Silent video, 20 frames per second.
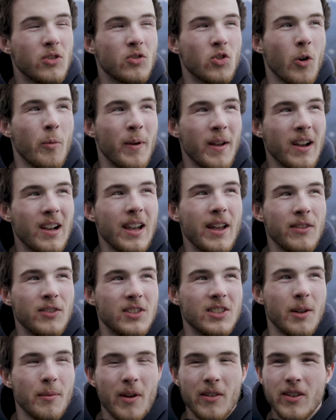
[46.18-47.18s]
Dropping
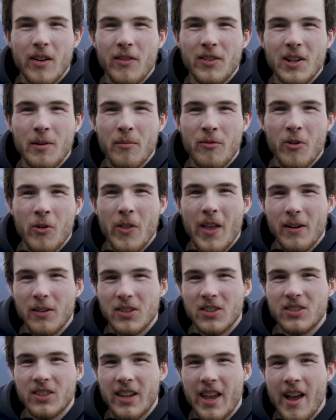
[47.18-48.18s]
cliffs, something I've never done before, that
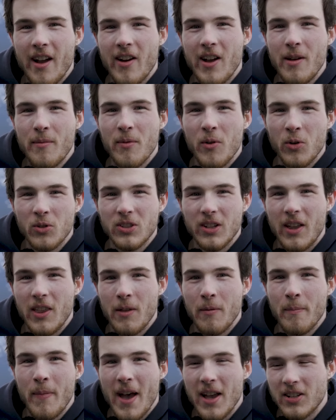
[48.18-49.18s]
was scary, but also
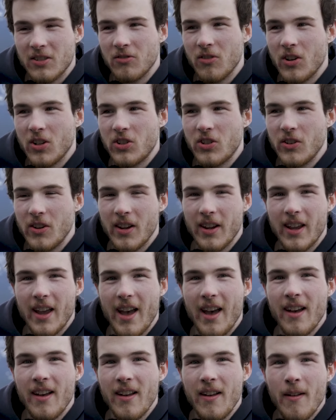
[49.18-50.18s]
like the best rush you can
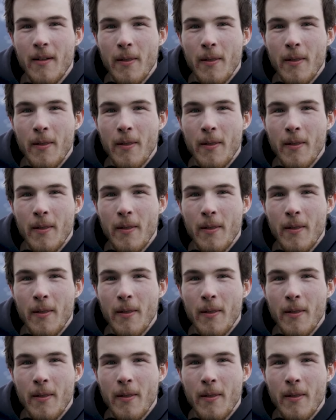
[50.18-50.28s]
get.